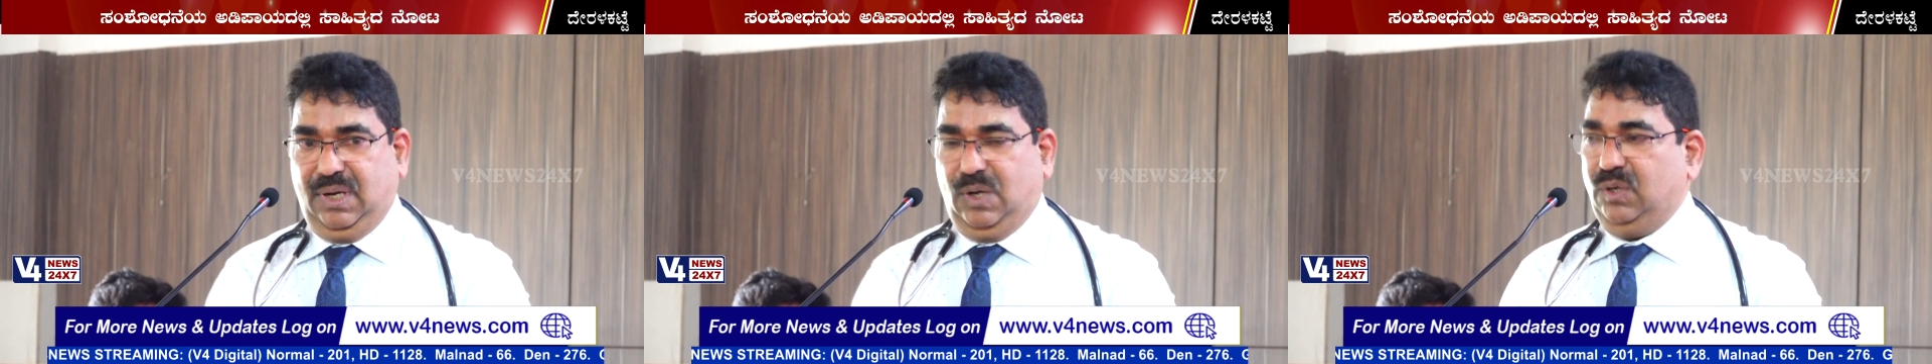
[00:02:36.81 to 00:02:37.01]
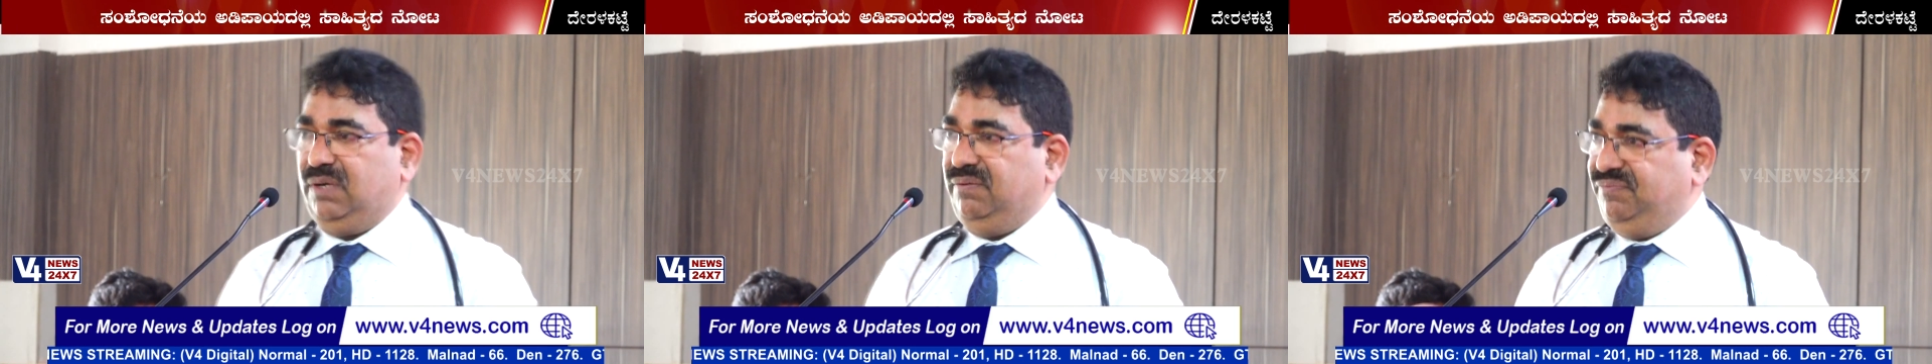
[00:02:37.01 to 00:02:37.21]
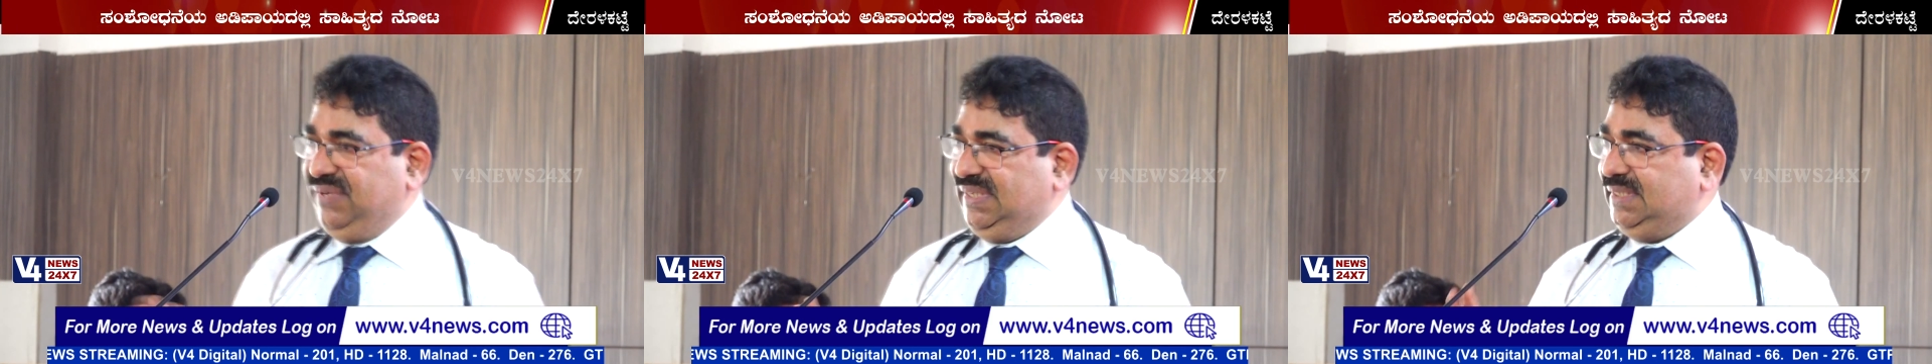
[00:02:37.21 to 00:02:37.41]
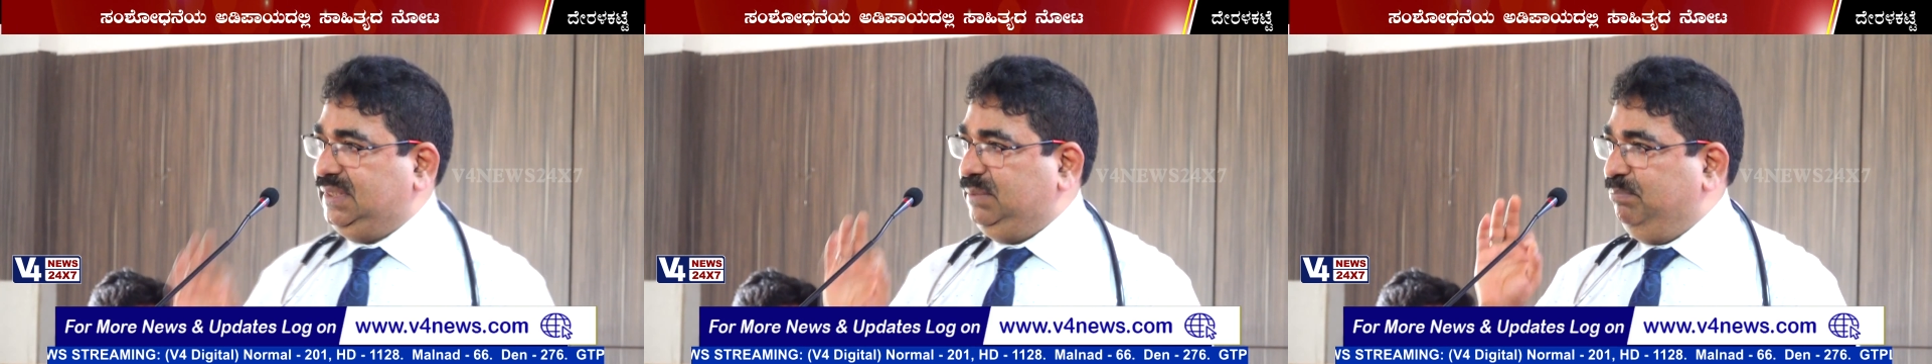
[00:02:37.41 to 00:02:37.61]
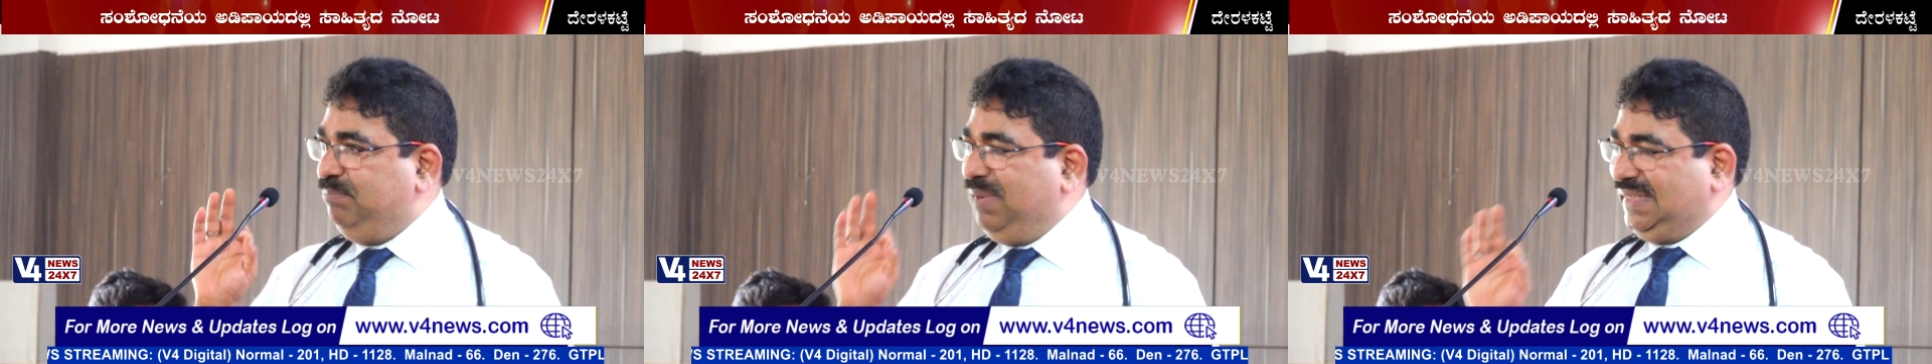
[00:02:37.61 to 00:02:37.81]
Out of which,
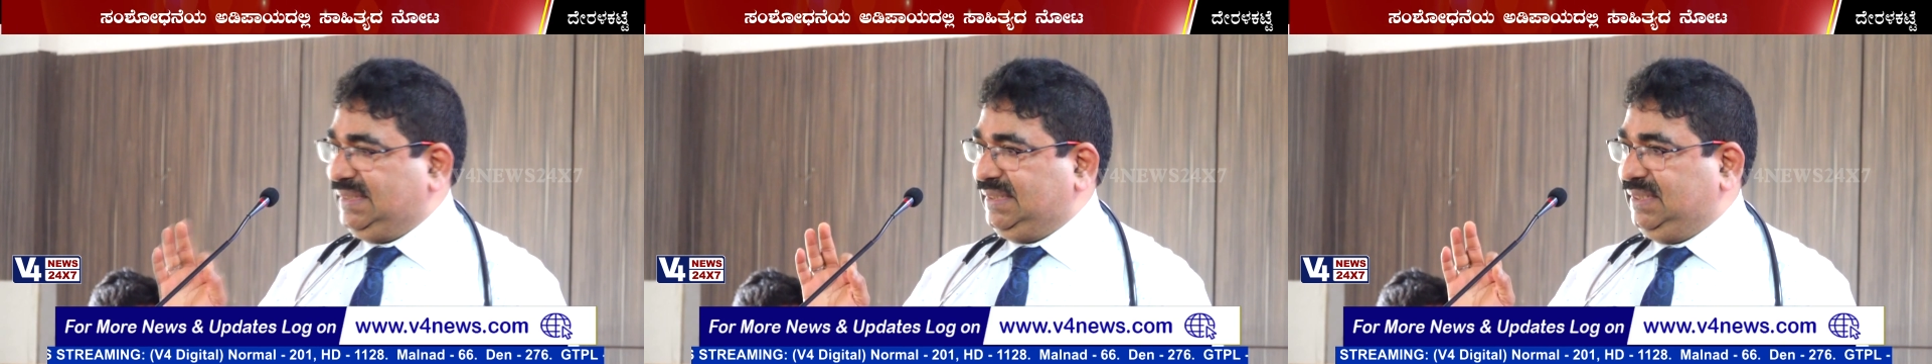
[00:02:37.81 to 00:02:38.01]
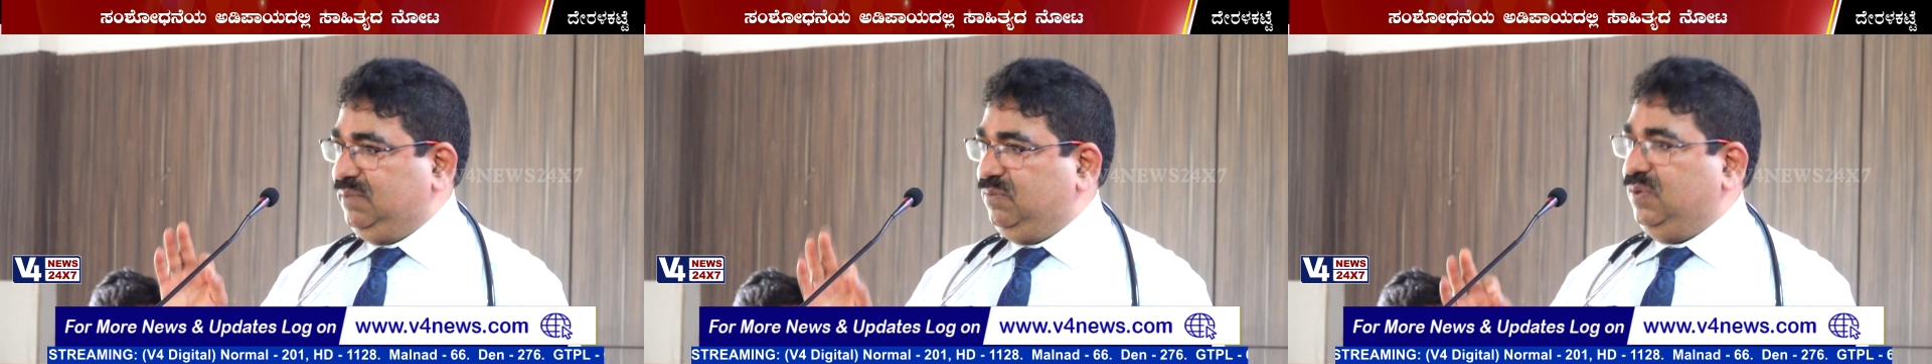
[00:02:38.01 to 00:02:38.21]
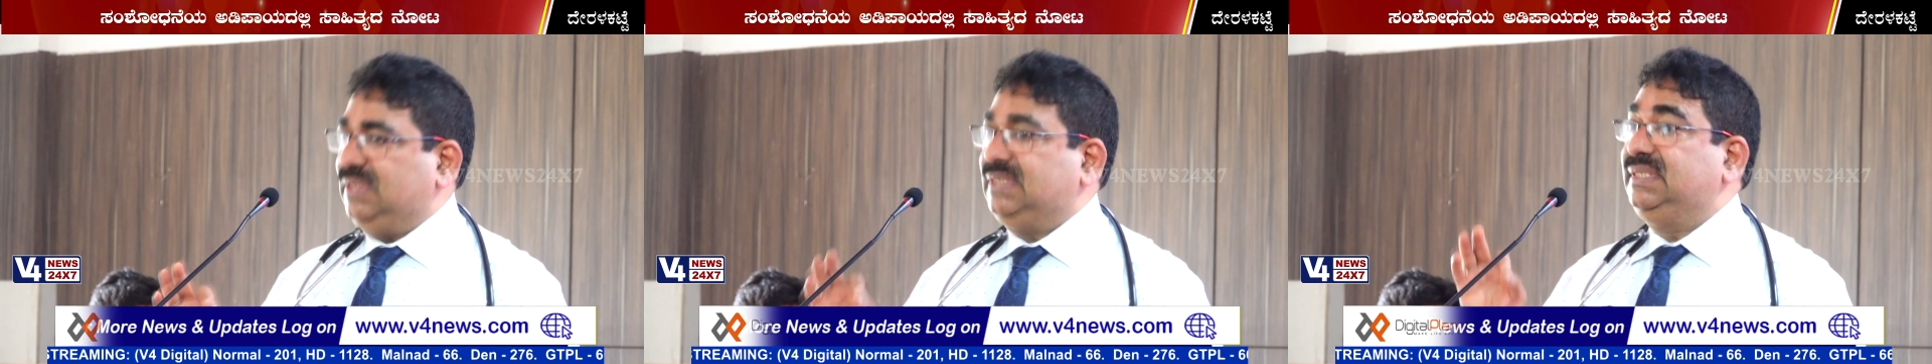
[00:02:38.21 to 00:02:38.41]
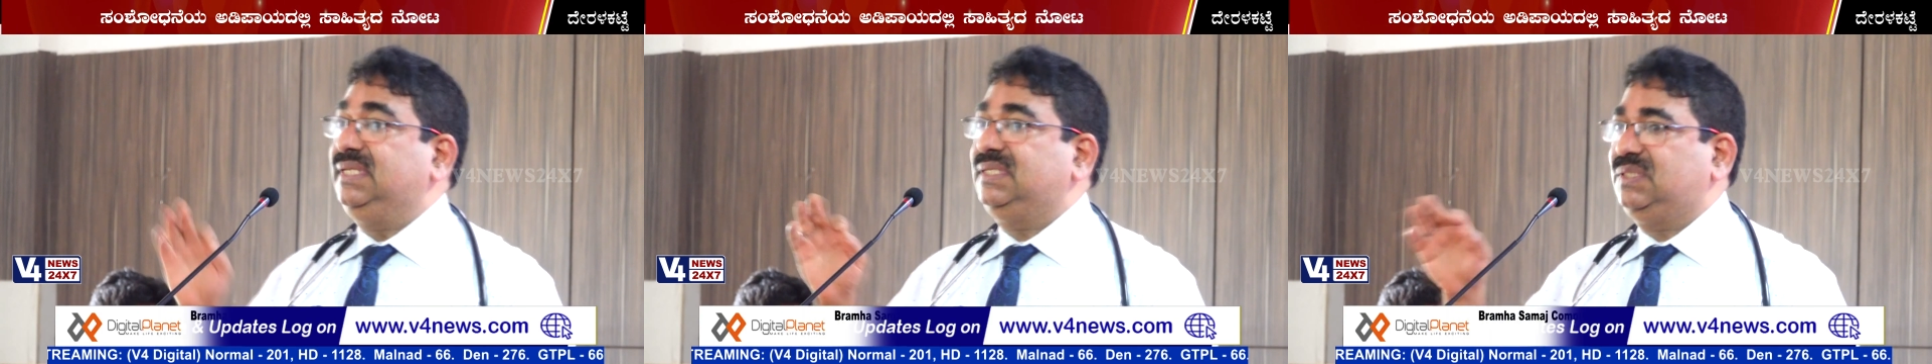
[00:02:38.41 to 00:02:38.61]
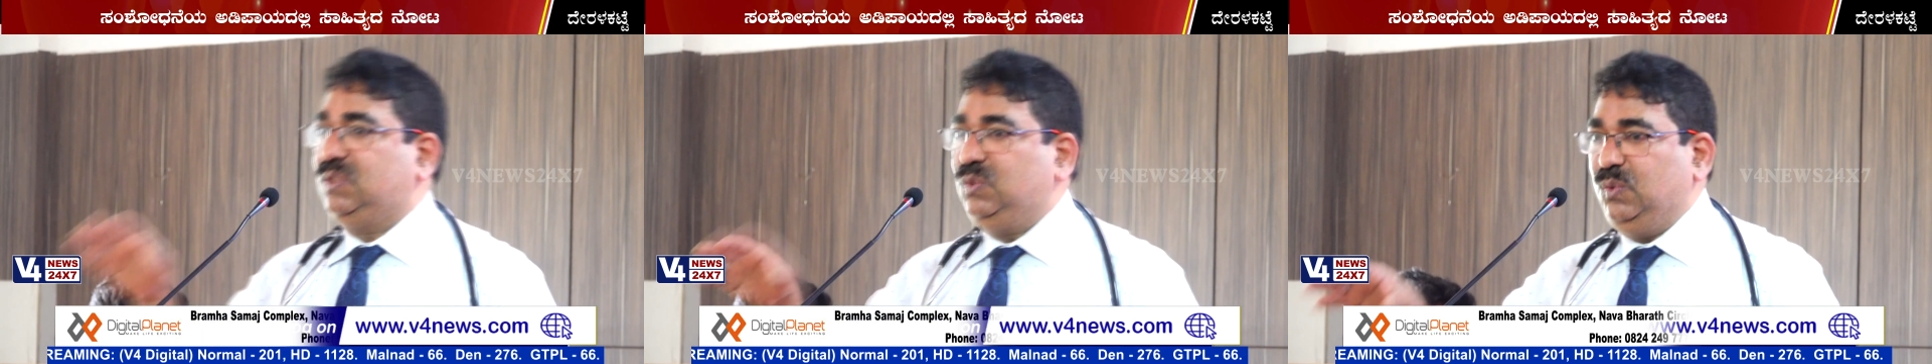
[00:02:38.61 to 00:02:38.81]
Best was
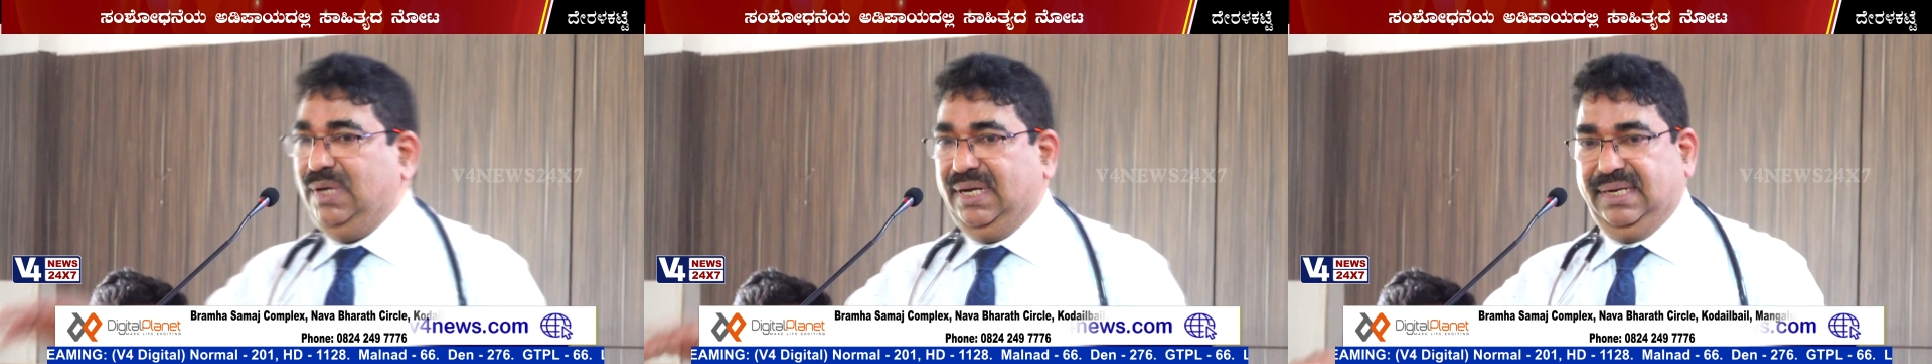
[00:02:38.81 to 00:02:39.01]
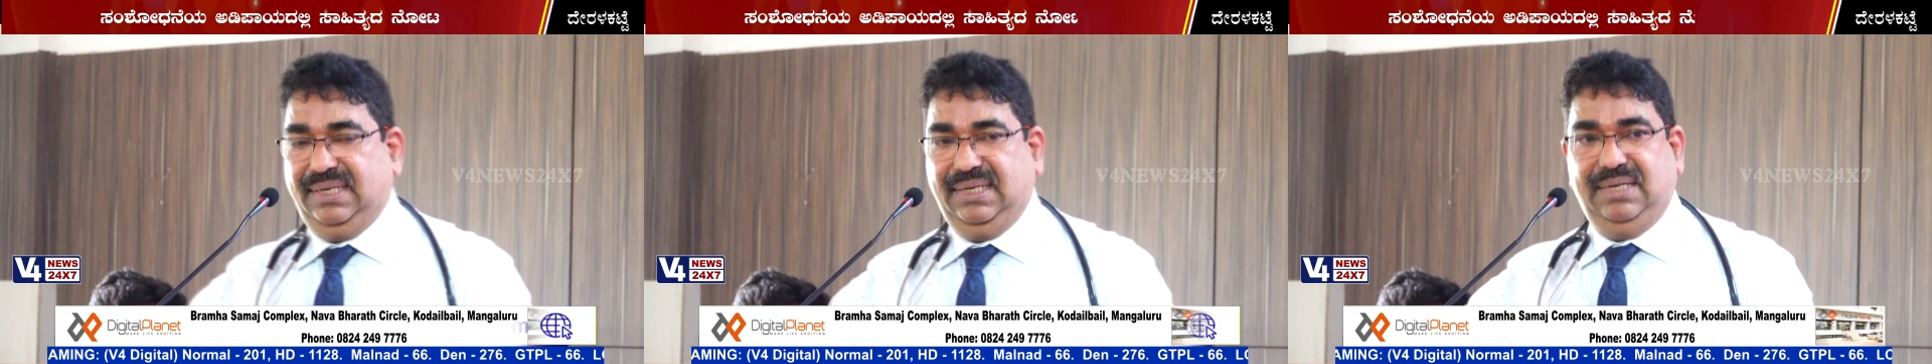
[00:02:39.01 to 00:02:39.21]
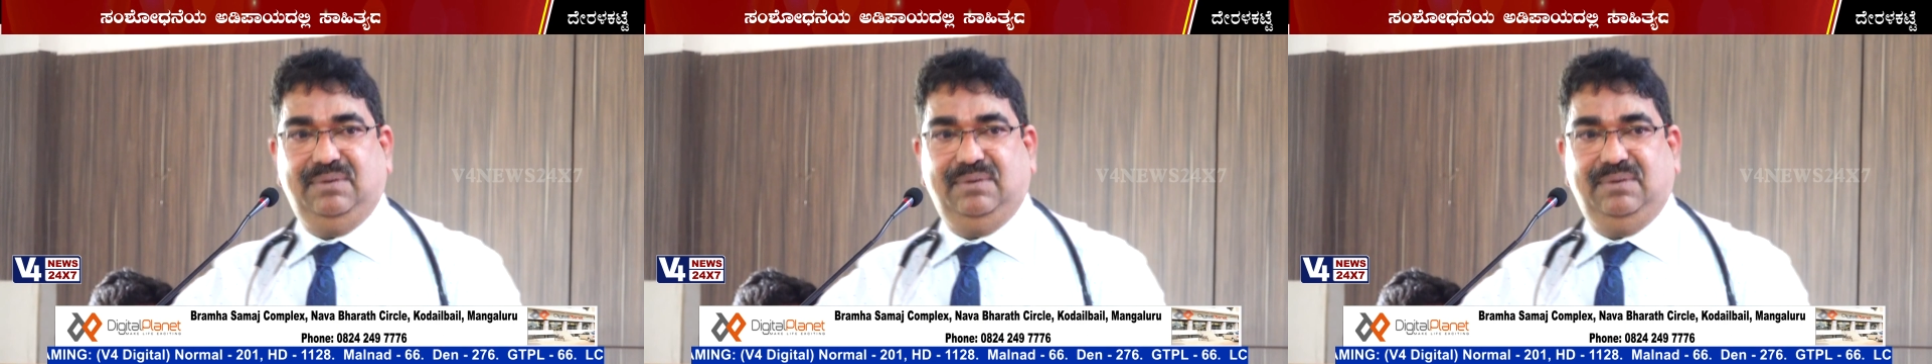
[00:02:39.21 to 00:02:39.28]
the student.